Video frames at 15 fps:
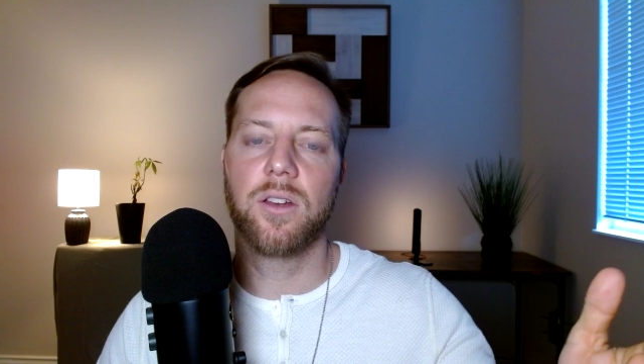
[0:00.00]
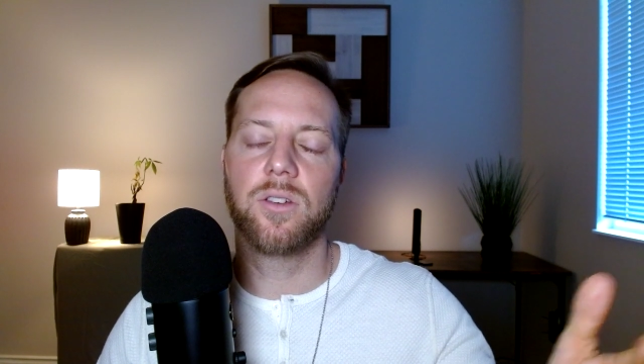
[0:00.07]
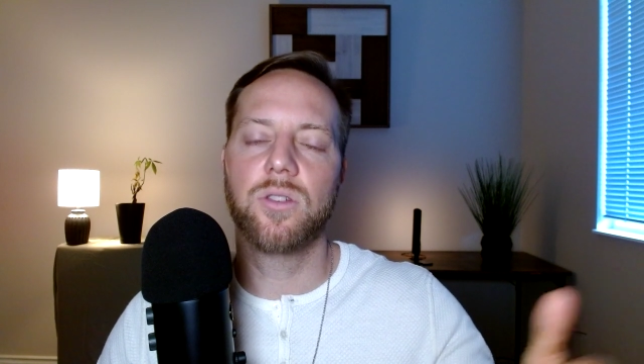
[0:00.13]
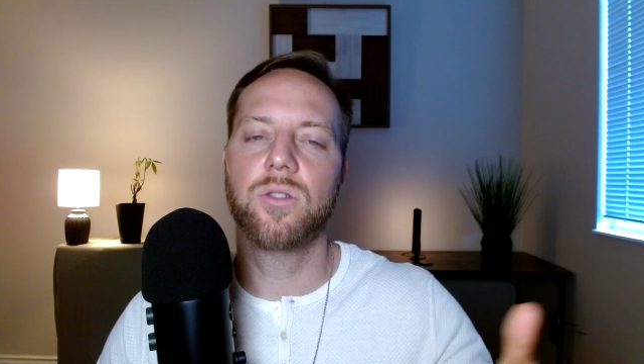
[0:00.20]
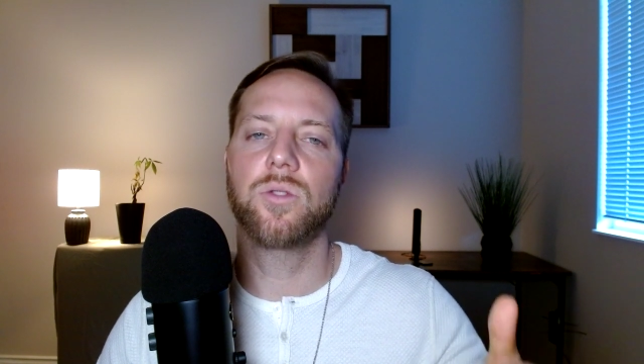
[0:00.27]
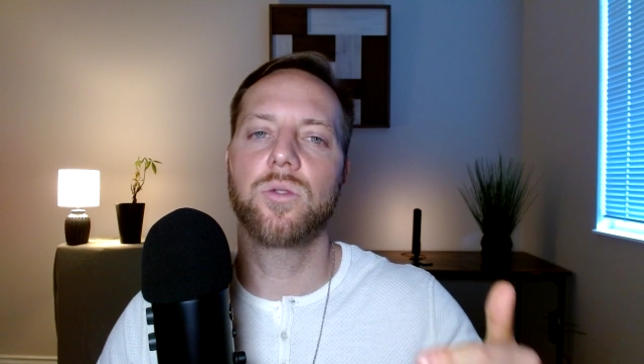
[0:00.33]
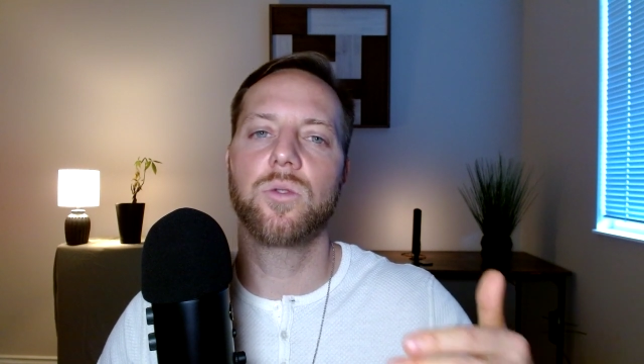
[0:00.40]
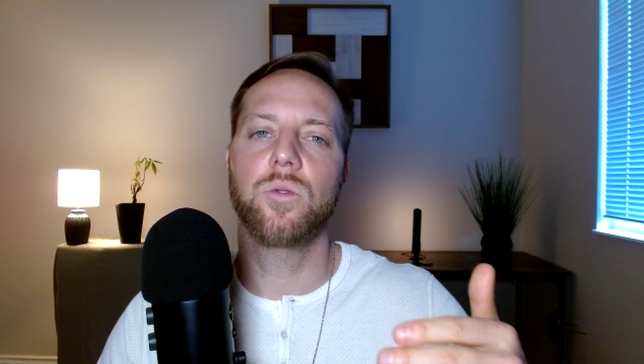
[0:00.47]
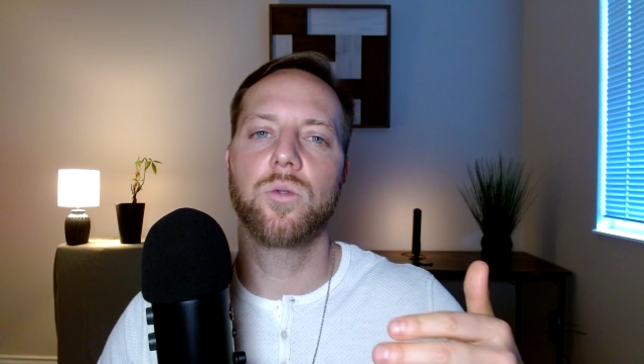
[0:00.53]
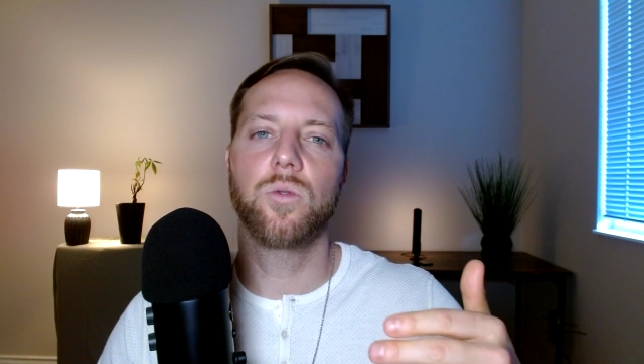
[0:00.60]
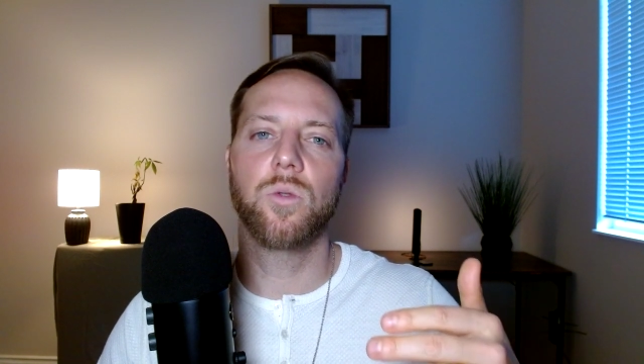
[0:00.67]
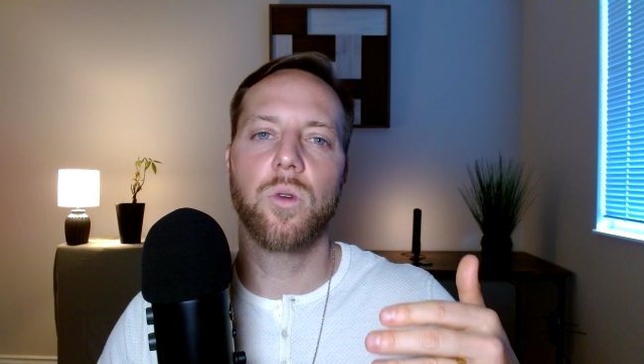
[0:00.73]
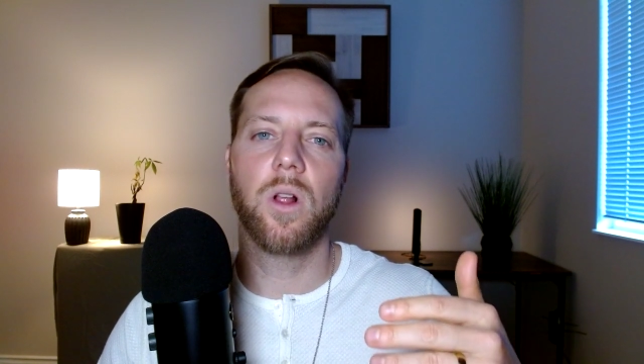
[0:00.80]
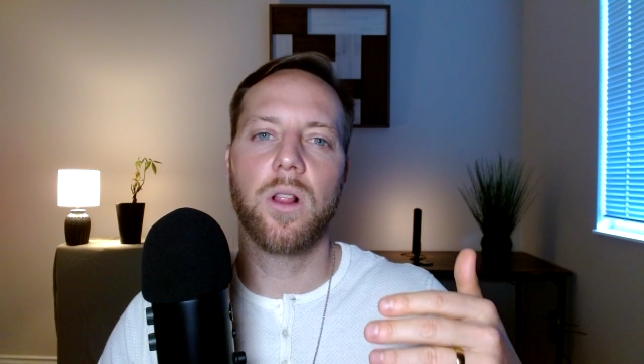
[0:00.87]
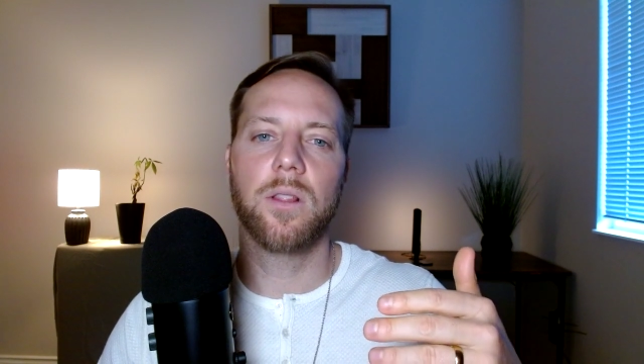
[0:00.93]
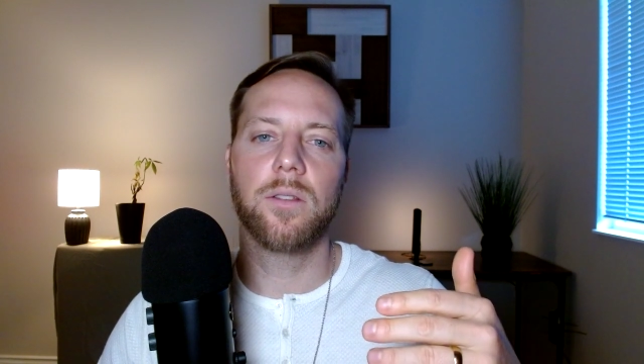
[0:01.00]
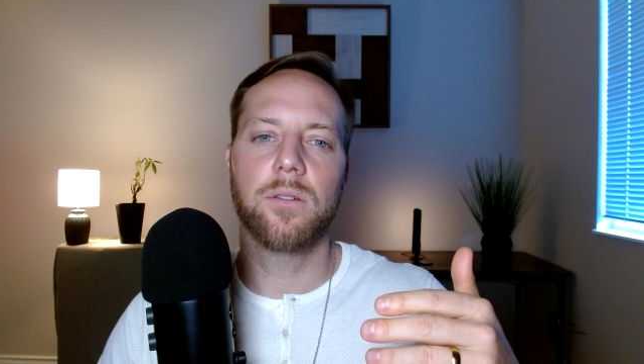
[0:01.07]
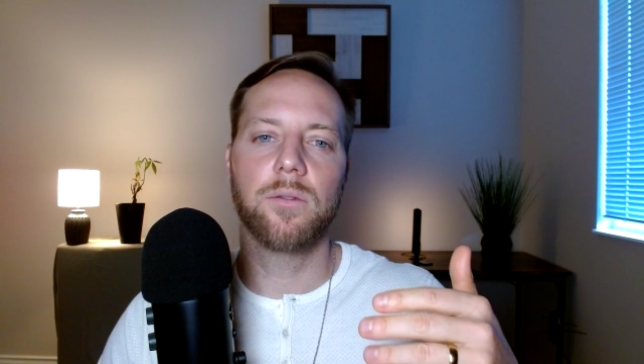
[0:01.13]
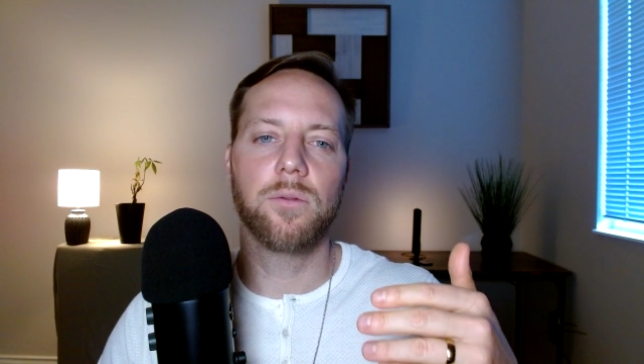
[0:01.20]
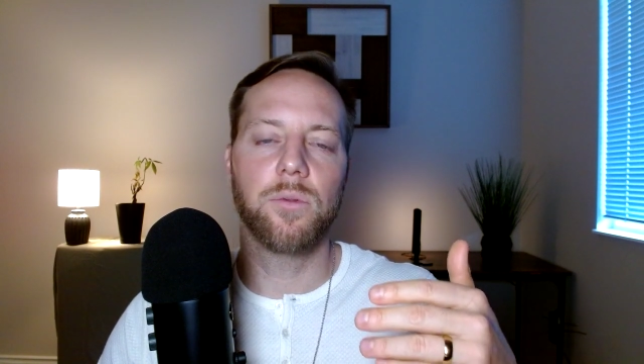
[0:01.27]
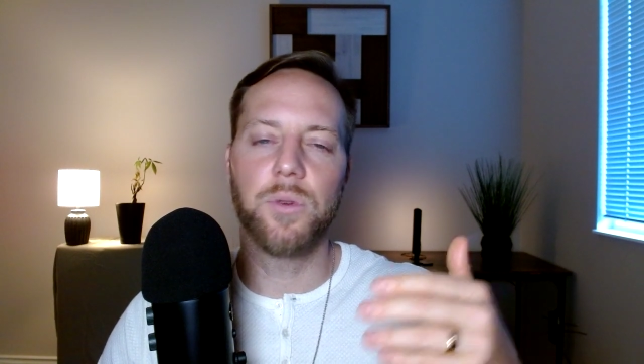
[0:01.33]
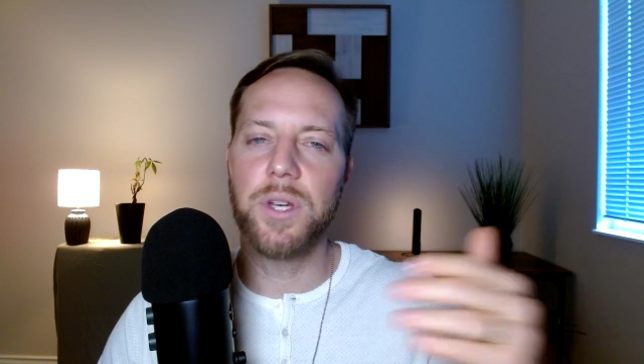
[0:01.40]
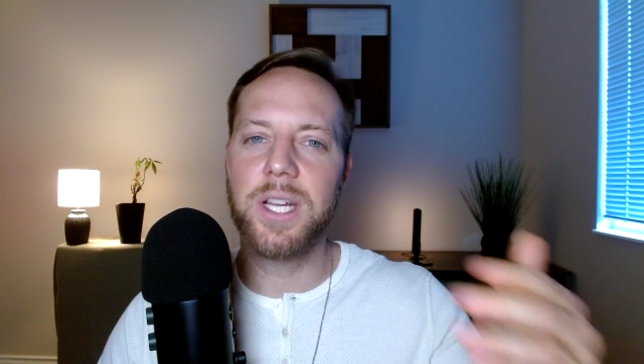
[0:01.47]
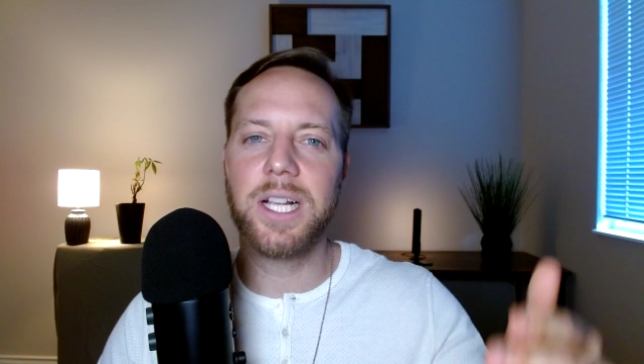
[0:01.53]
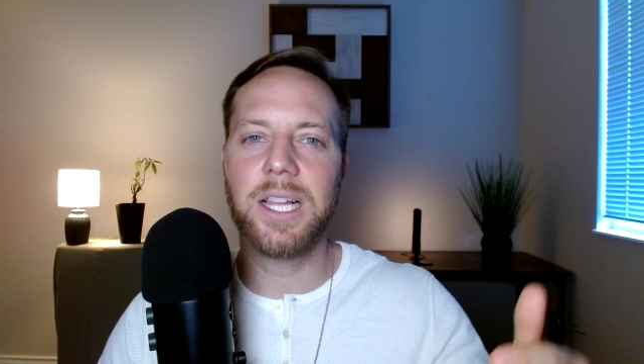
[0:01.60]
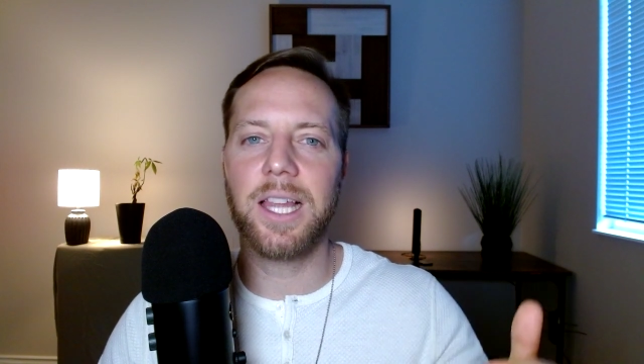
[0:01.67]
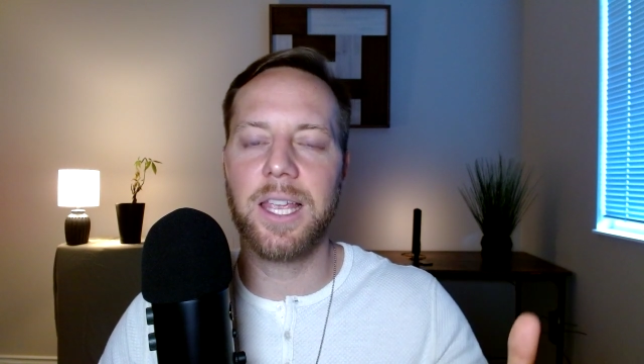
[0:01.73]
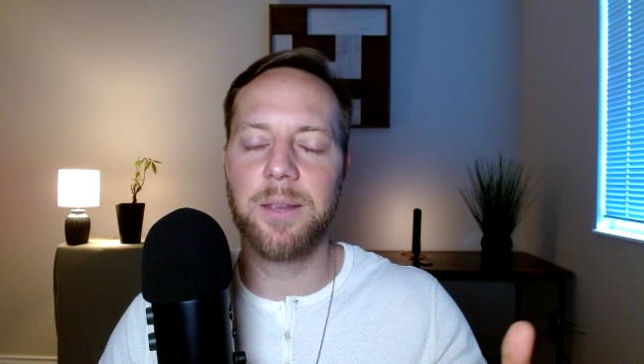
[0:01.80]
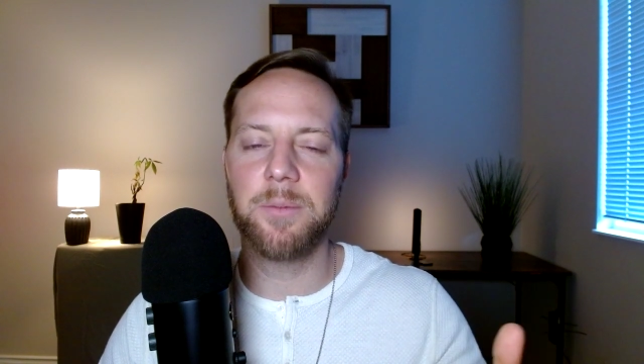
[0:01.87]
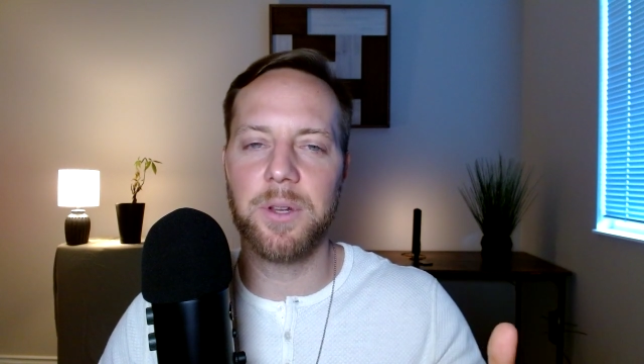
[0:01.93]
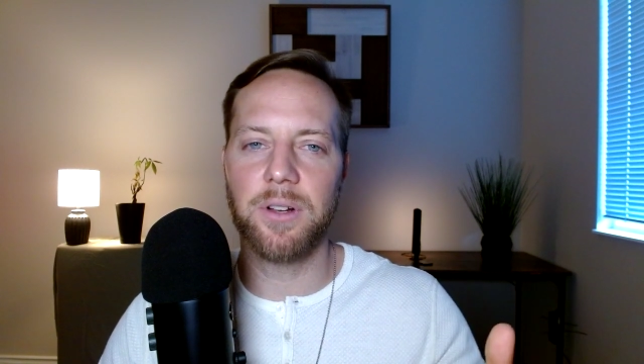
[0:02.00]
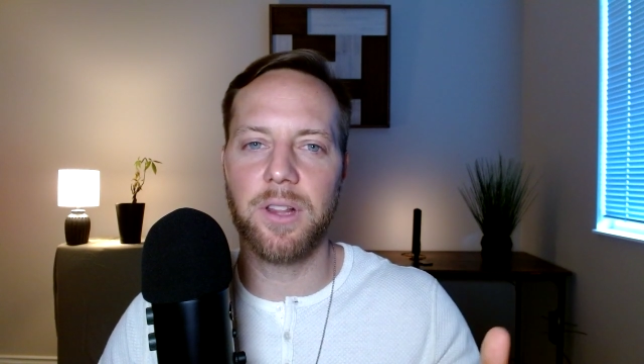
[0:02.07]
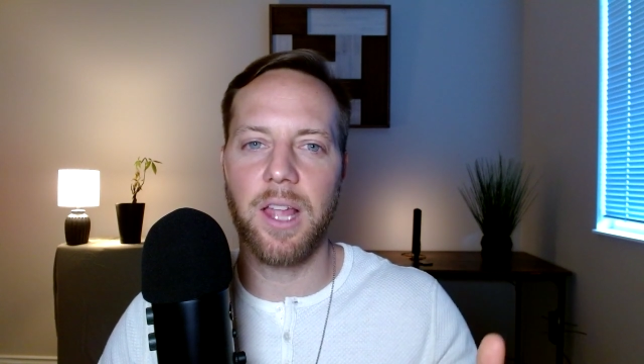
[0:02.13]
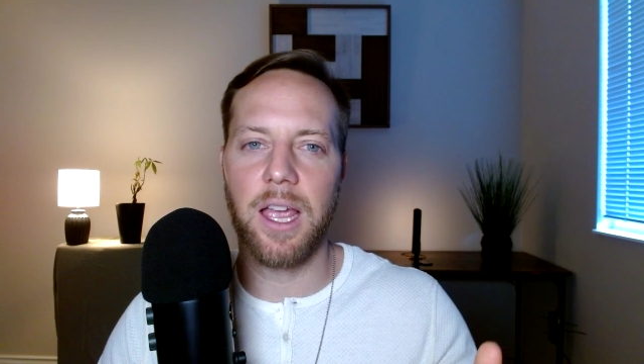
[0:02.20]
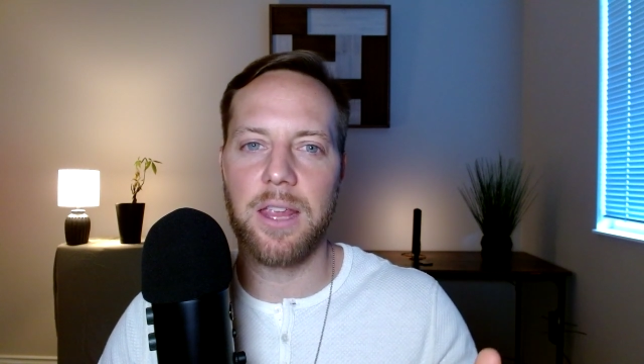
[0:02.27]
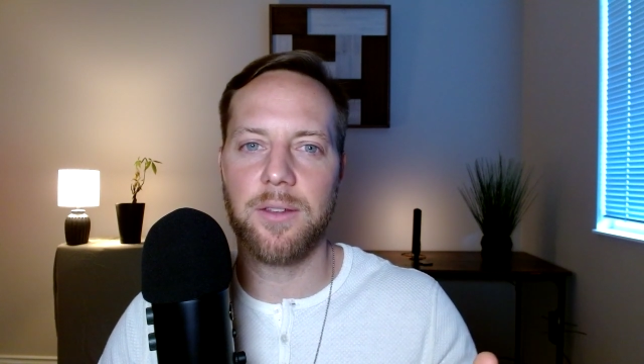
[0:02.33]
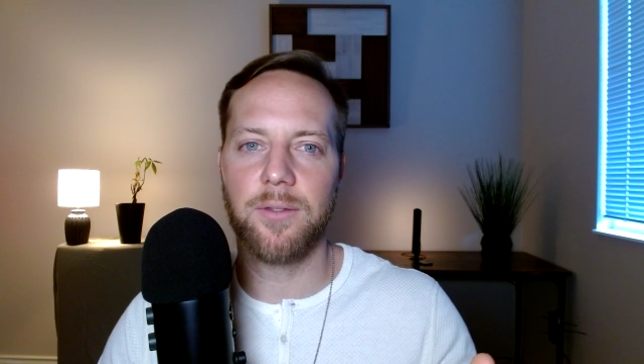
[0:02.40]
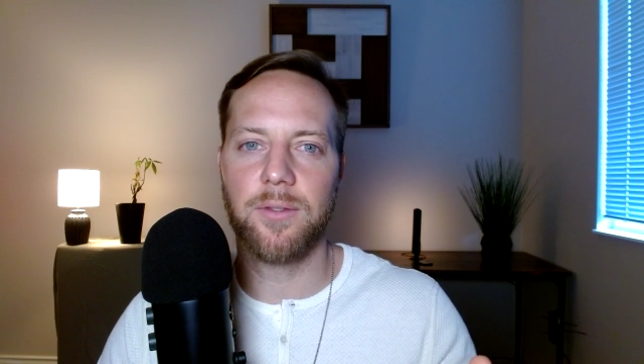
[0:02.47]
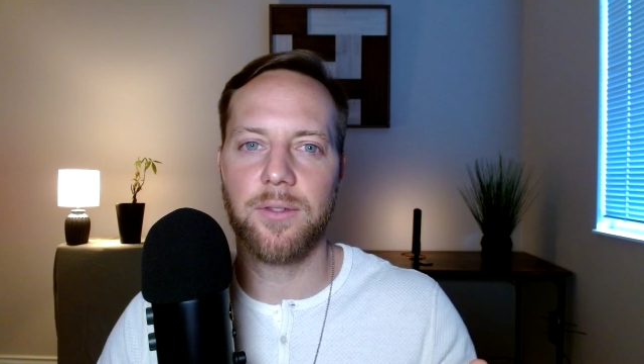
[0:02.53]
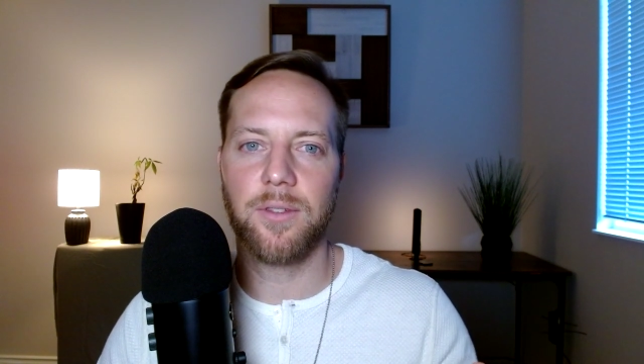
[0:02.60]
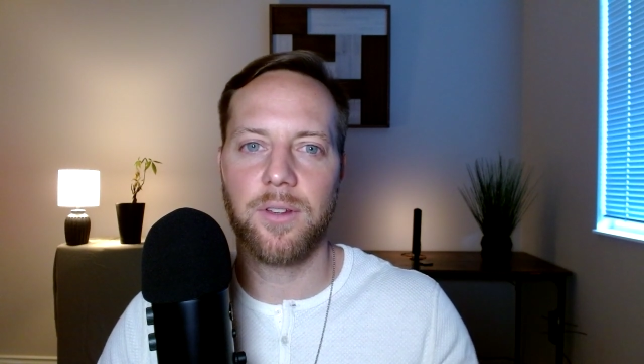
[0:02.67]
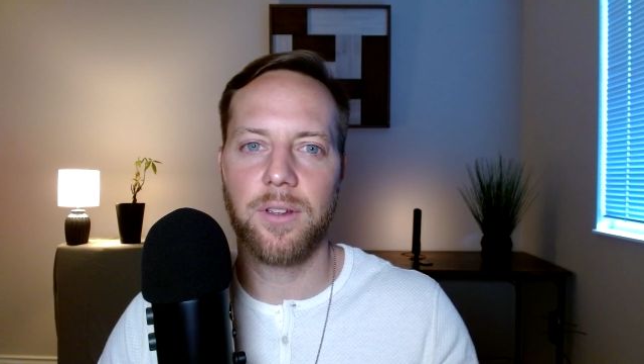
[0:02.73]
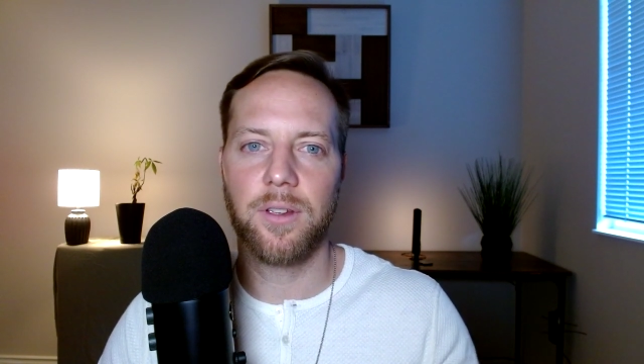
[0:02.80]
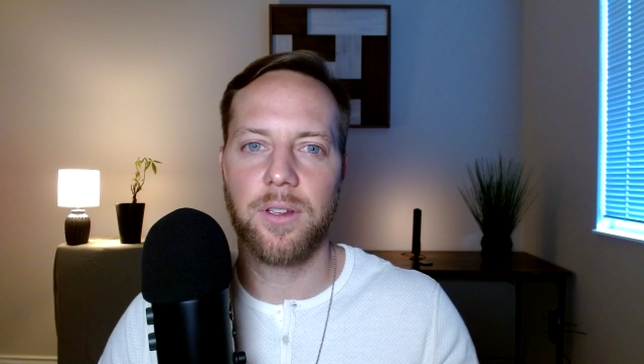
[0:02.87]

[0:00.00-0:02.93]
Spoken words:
to reclaim your life.